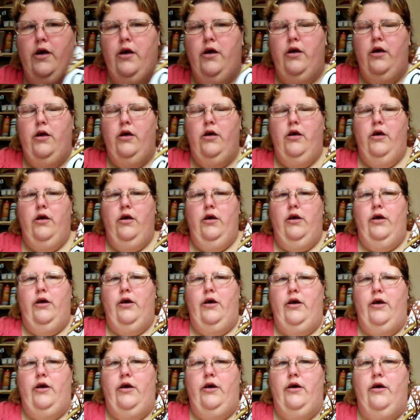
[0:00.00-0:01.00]

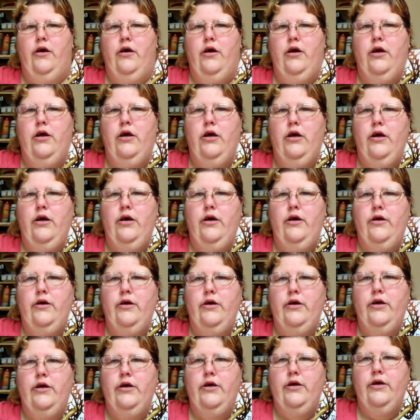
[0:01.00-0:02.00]

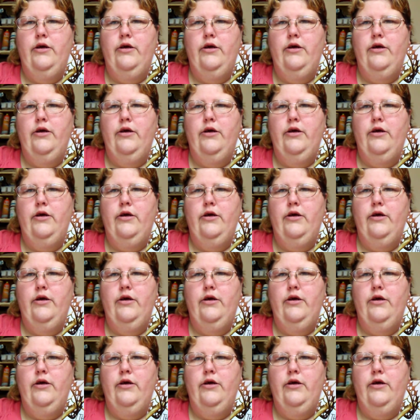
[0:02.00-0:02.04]
No one is speaking in this clip.